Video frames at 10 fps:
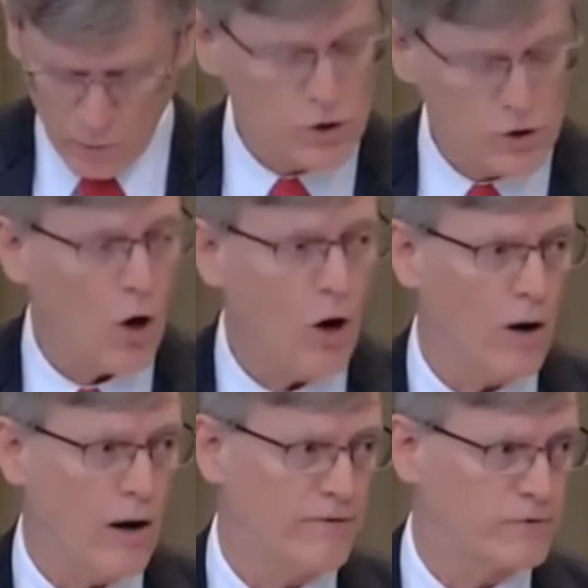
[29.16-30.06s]
are,
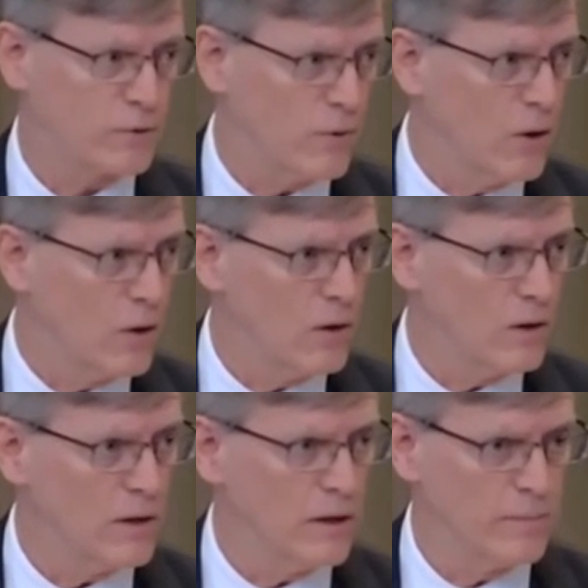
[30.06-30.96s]
after
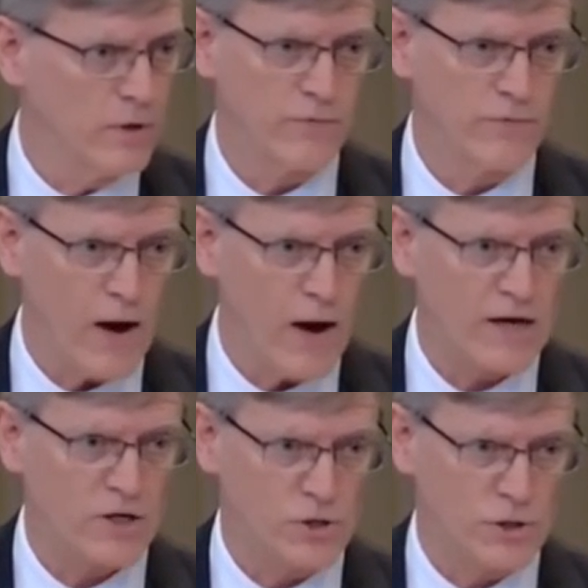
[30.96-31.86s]
all, a mere
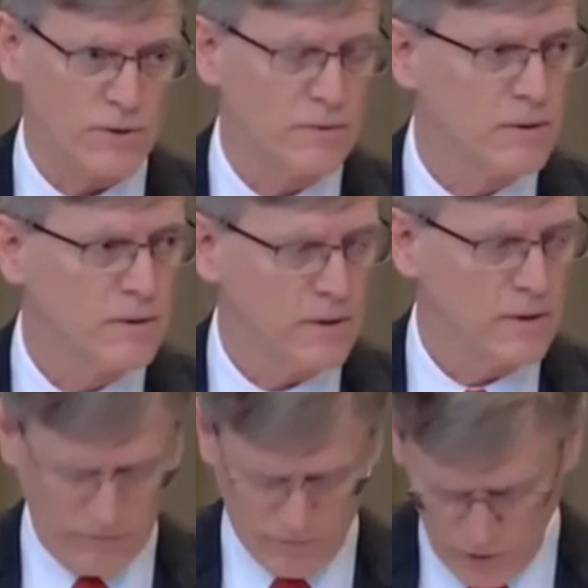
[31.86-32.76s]
fraction
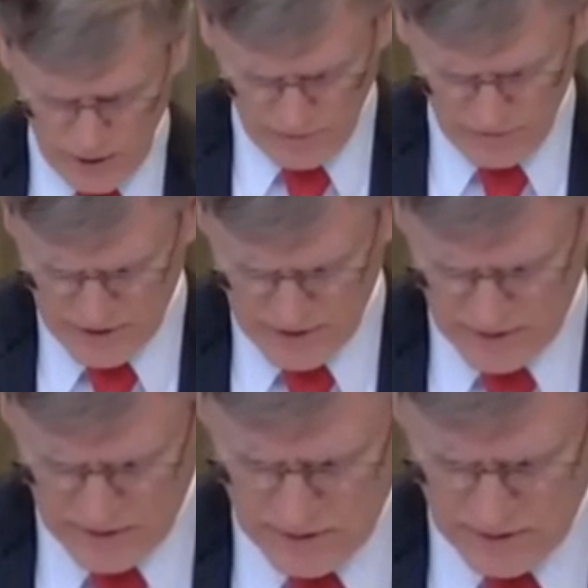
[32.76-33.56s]
of our evidence.